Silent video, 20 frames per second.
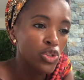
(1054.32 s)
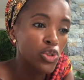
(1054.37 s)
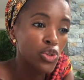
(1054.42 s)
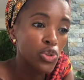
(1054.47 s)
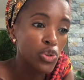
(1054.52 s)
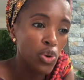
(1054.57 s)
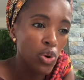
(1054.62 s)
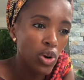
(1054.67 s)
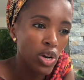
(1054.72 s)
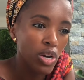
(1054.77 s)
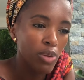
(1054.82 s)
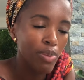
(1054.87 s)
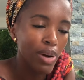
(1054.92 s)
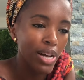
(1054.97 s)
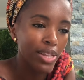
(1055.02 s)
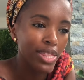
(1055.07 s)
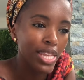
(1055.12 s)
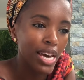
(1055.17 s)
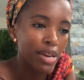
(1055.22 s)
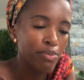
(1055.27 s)
talk
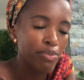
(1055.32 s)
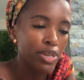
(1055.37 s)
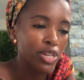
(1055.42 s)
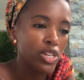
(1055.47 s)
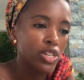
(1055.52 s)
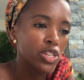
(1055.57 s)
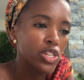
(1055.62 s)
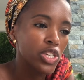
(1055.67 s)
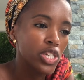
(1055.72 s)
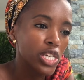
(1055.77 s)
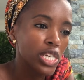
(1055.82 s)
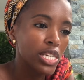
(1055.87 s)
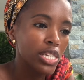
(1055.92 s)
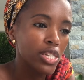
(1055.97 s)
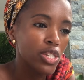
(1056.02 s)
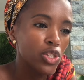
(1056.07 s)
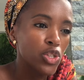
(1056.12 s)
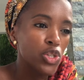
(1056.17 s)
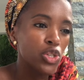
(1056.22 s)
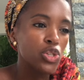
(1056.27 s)
about that, because she
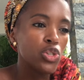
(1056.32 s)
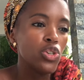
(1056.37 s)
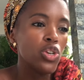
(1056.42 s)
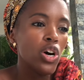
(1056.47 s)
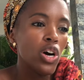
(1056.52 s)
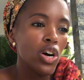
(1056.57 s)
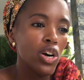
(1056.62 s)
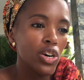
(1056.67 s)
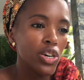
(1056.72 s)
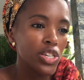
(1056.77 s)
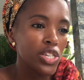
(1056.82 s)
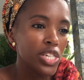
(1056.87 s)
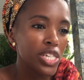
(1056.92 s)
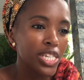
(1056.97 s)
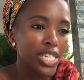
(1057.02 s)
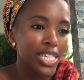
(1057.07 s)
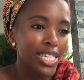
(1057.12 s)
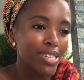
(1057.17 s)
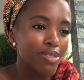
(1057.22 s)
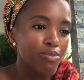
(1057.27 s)
needs to know. She
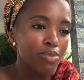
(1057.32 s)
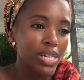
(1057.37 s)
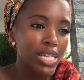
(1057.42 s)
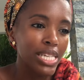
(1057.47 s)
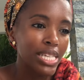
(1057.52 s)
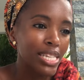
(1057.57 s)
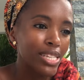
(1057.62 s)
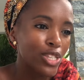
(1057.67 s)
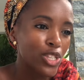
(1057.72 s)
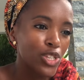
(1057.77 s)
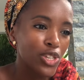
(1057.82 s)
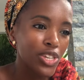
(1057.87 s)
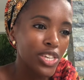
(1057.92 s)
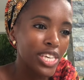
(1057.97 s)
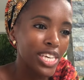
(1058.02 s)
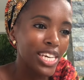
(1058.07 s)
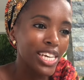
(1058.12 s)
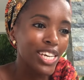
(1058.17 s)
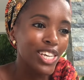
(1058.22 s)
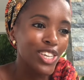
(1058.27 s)
just simply needs to
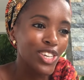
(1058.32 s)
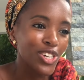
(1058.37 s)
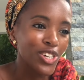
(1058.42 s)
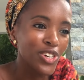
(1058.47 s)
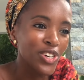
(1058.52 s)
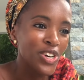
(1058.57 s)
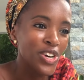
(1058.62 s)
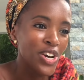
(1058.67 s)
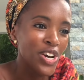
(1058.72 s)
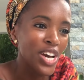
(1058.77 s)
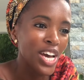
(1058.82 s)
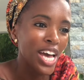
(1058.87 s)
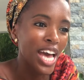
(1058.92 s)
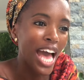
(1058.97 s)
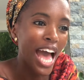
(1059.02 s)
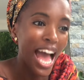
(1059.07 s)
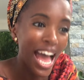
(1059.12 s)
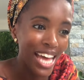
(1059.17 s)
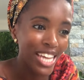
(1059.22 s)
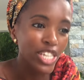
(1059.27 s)
hear you
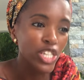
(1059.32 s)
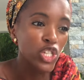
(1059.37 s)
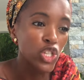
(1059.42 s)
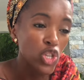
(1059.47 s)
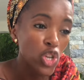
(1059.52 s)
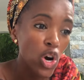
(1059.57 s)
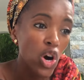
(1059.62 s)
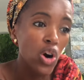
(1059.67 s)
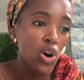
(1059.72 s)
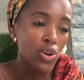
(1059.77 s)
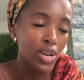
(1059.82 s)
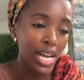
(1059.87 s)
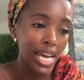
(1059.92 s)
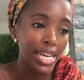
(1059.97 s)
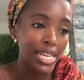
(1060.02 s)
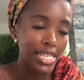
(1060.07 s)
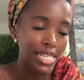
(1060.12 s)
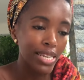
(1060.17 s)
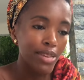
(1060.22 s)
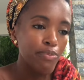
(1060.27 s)
and know, like
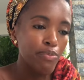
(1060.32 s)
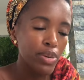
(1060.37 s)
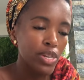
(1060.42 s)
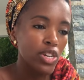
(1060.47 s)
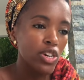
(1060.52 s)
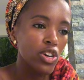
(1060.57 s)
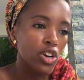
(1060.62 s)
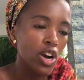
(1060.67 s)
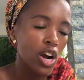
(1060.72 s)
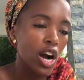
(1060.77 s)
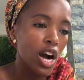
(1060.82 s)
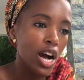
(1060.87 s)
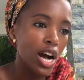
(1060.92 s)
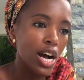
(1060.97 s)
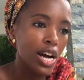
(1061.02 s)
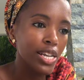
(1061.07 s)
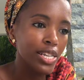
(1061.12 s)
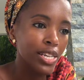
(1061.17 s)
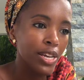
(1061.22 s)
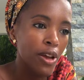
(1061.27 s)
deep in her
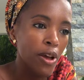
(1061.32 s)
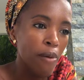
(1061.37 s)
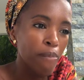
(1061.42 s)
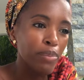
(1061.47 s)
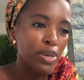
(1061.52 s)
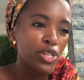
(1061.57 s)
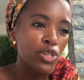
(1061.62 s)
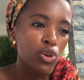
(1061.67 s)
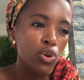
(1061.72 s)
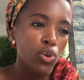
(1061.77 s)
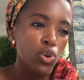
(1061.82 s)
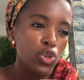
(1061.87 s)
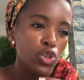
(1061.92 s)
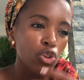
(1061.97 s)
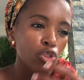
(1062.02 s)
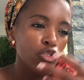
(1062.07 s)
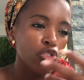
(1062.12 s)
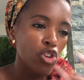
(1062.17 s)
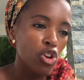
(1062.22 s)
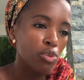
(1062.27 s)
heart, but to
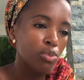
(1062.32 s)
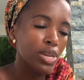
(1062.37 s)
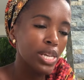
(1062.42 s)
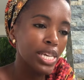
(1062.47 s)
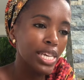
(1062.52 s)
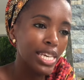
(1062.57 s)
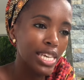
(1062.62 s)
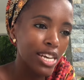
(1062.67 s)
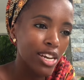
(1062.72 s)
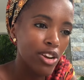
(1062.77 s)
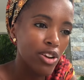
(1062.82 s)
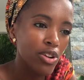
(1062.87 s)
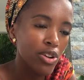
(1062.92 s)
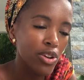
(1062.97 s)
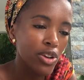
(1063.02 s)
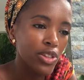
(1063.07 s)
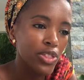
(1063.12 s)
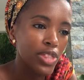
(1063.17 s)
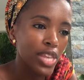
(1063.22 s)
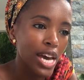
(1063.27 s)
also verbally hear
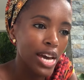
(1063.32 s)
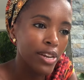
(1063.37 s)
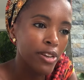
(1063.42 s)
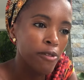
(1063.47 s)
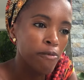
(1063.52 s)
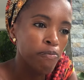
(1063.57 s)
that